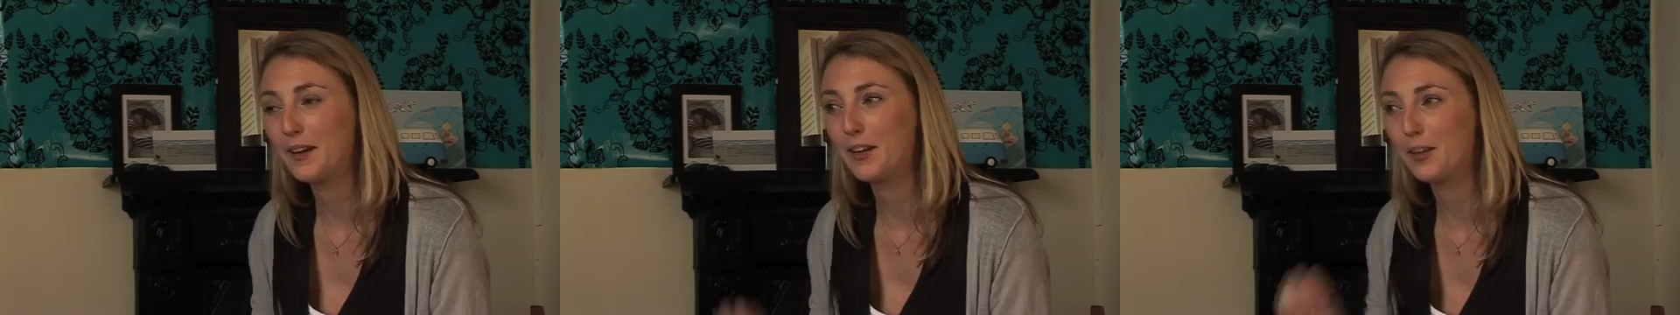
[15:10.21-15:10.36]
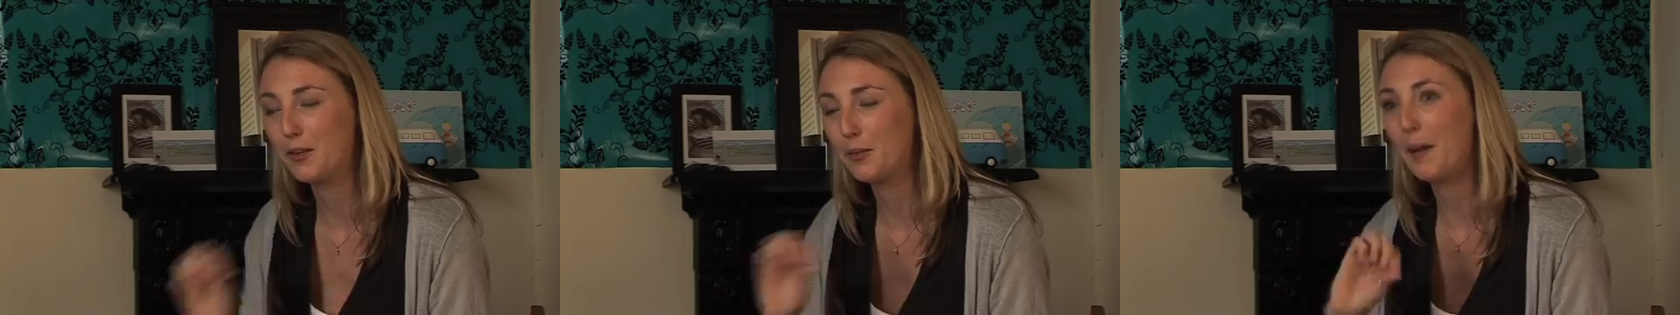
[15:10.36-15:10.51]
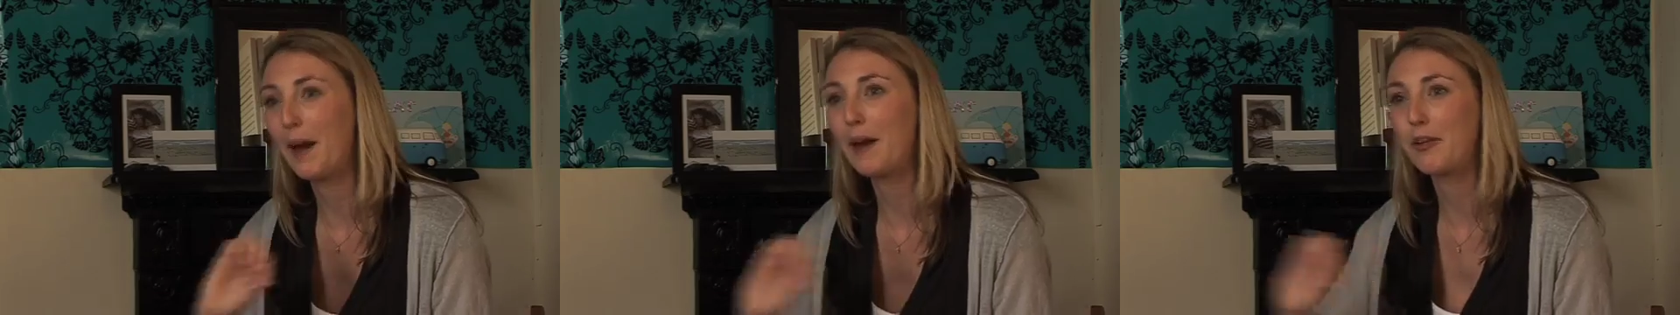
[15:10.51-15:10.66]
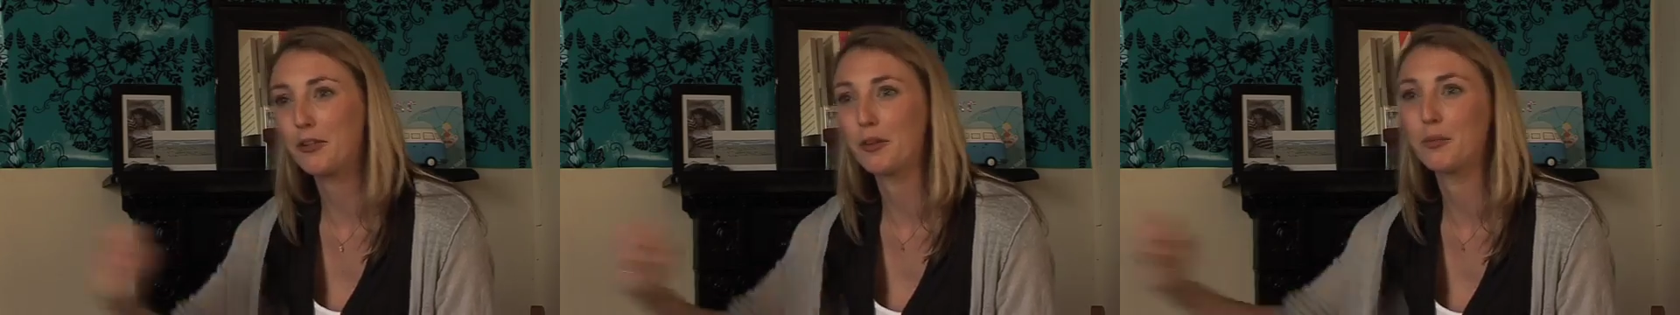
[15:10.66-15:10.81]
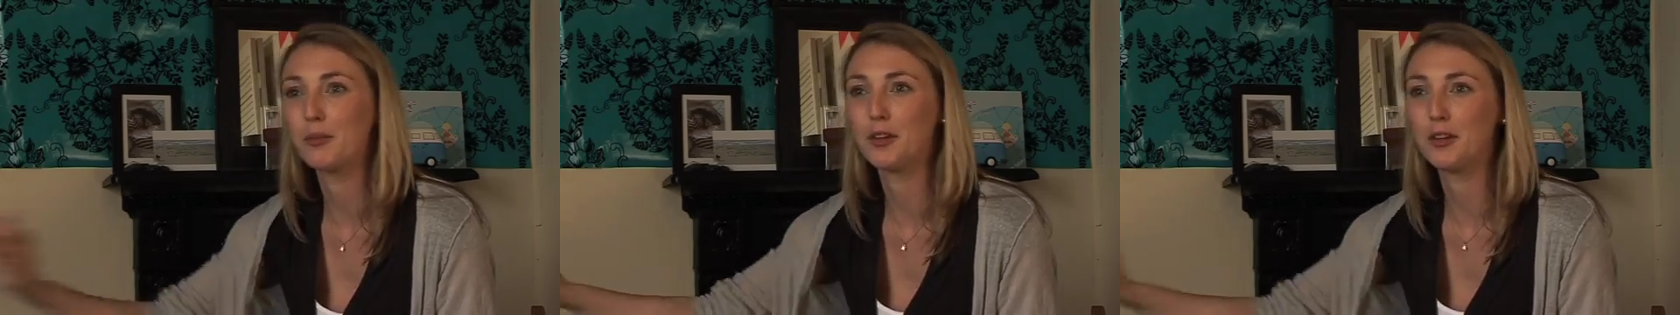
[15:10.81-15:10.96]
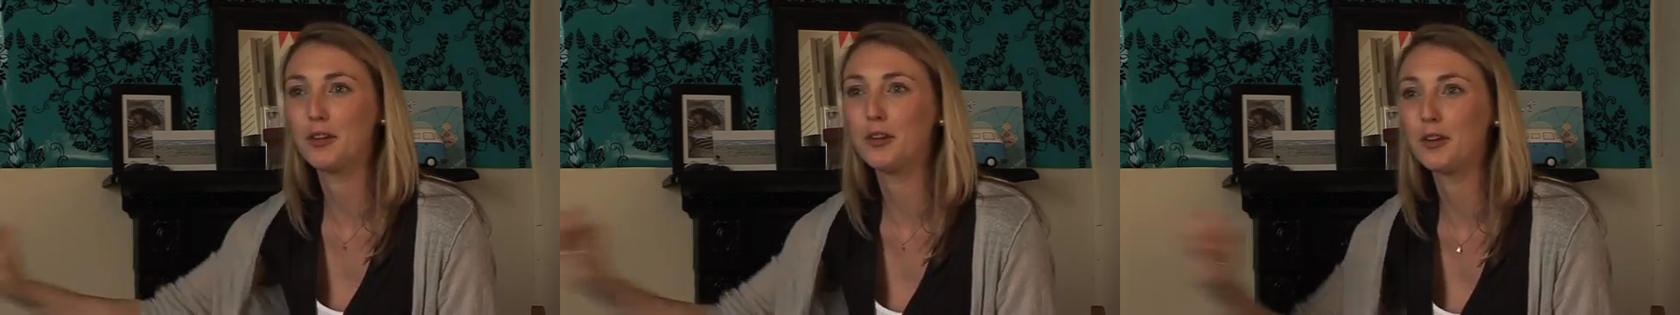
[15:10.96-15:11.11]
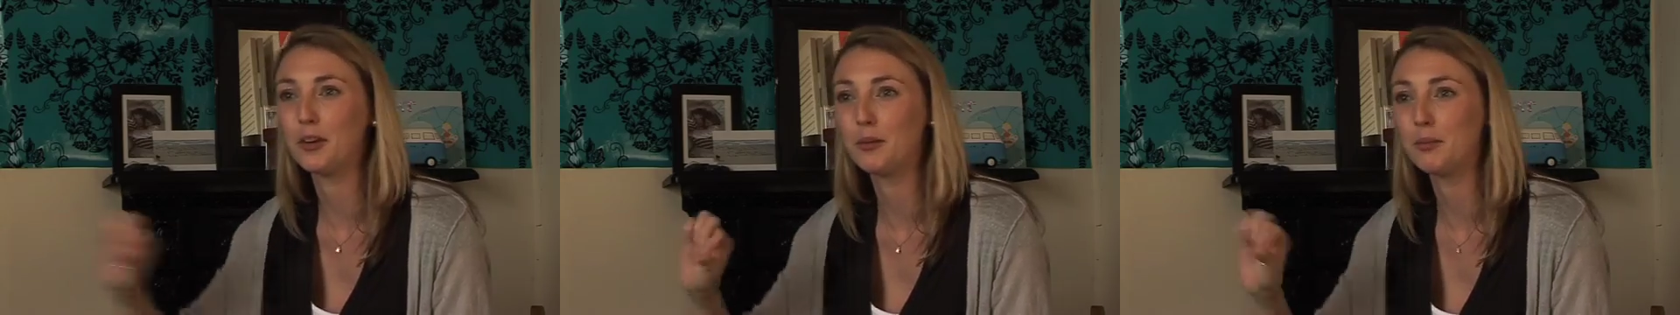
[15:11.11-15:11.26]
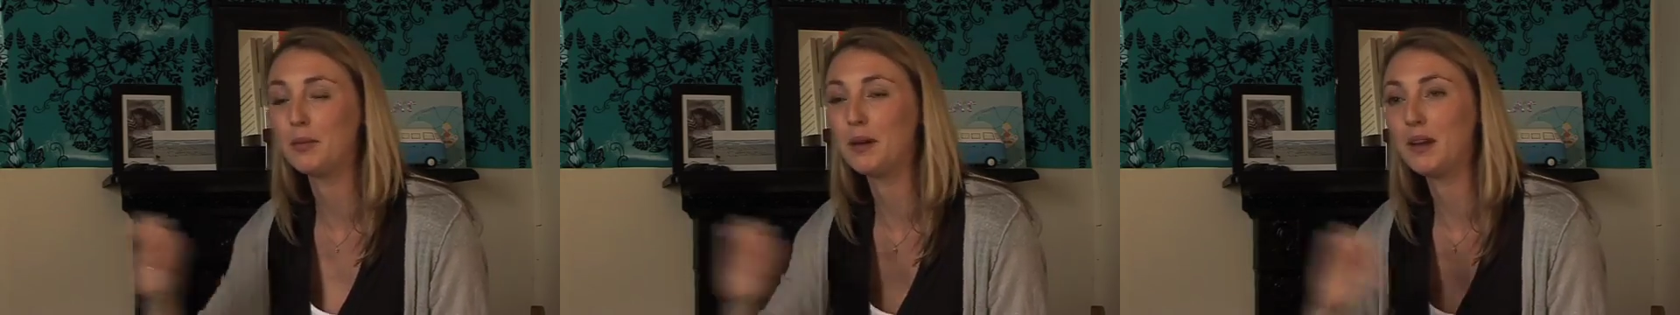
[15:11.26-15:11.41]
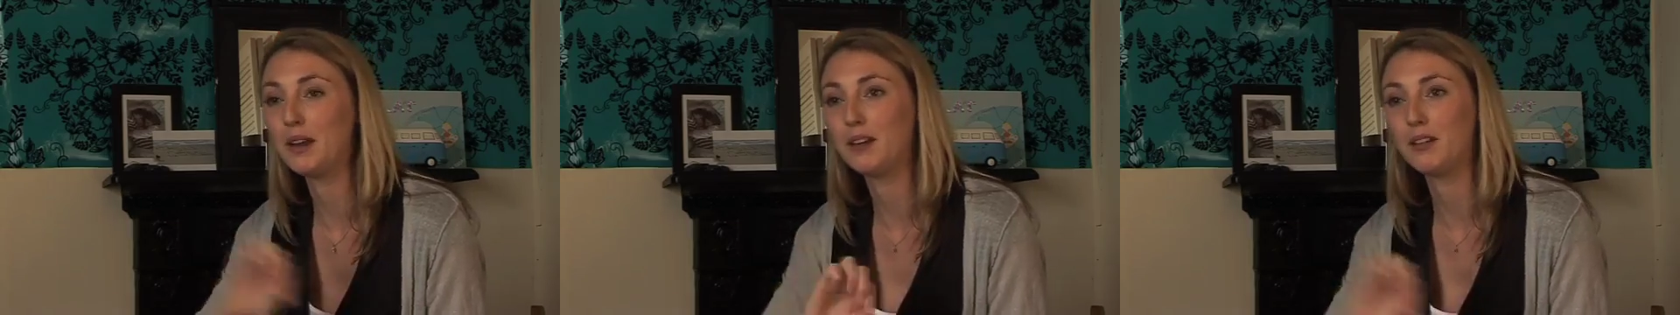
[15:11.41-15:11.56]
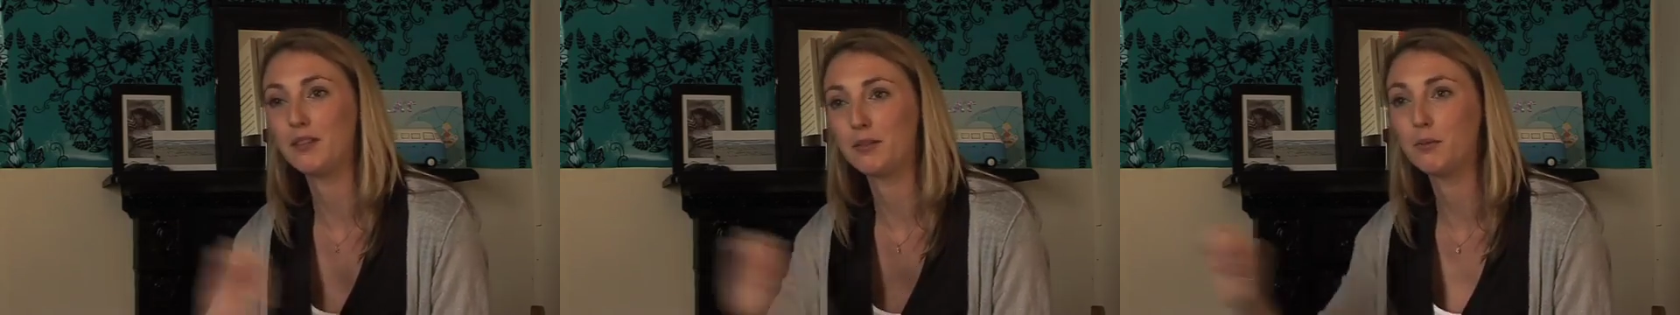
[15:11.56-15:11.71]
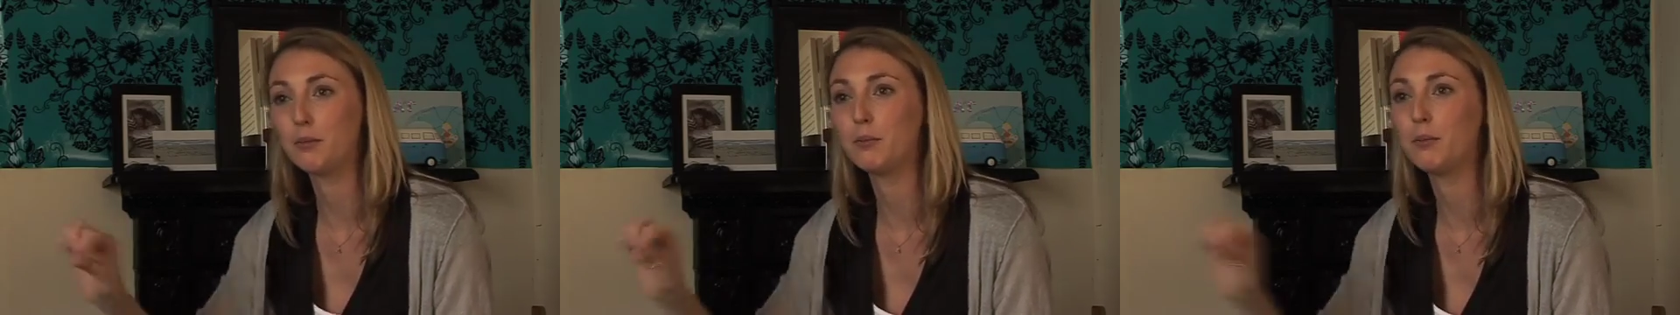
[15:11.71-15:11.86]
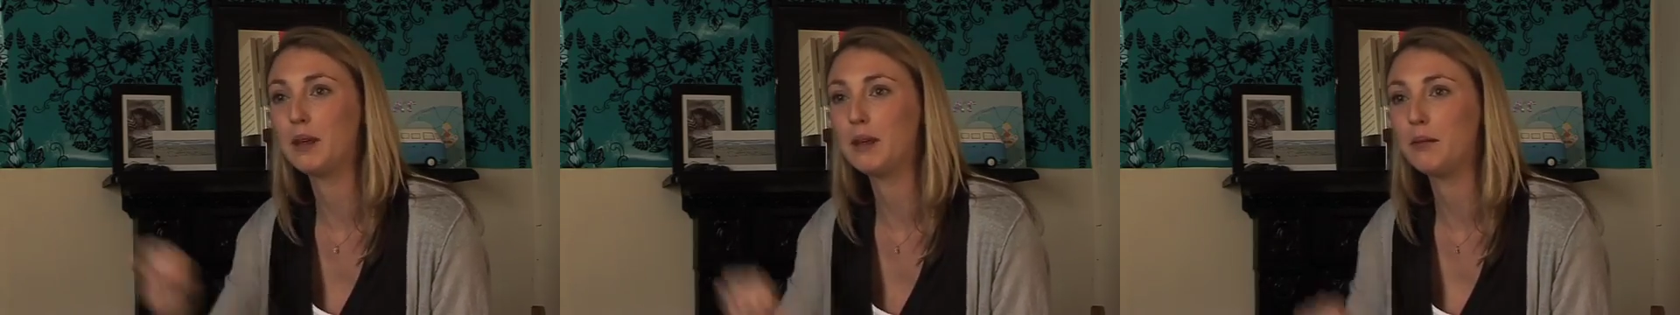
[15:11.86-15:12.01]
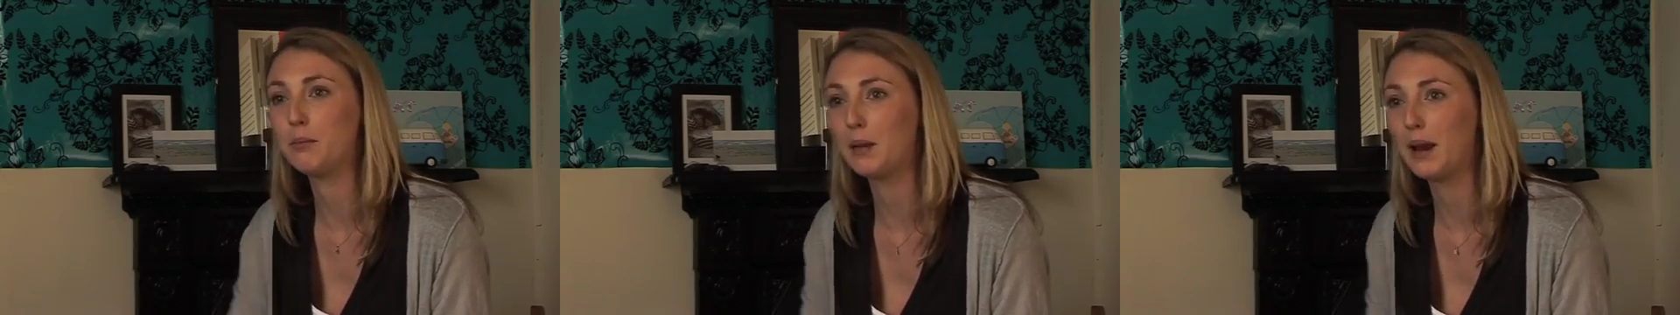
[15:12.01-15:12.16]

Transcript: a spectrum that you can be